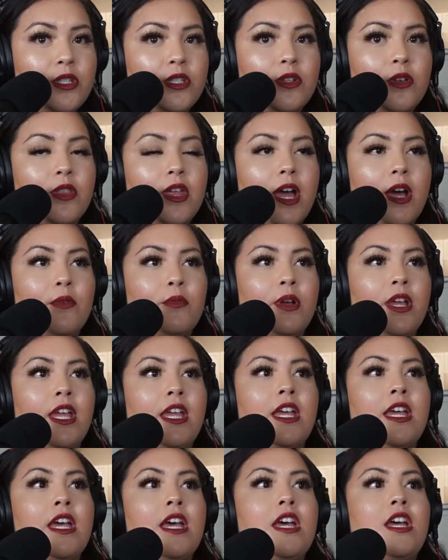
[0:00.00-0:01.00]
So that
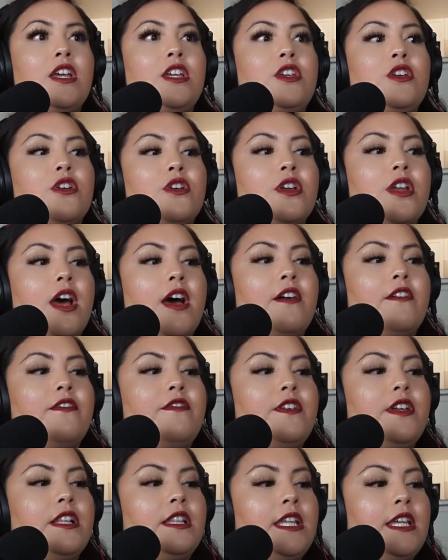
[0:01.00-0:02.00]
way you're not
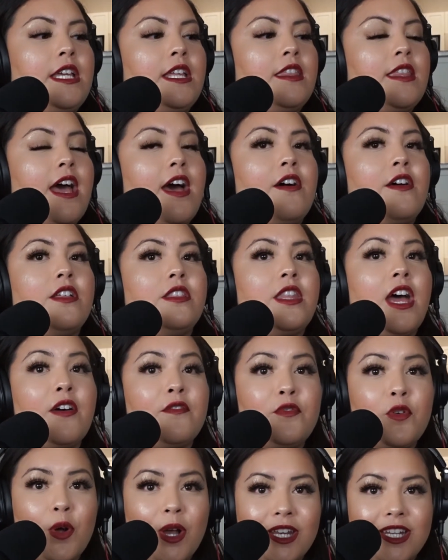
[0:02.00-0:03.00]
feeling that
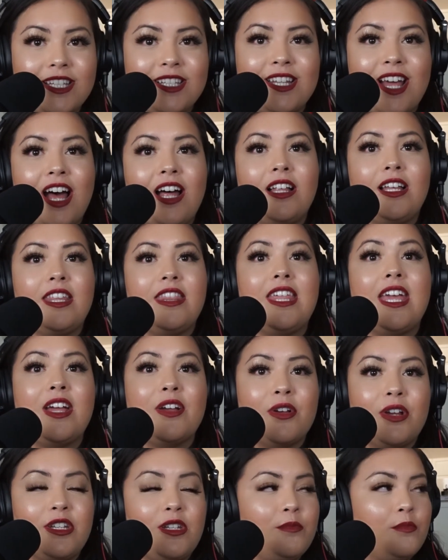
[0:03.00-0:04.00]
void is not
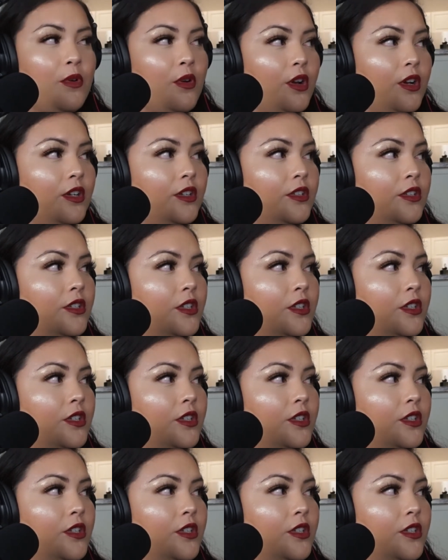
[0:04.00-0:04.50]
there anymore.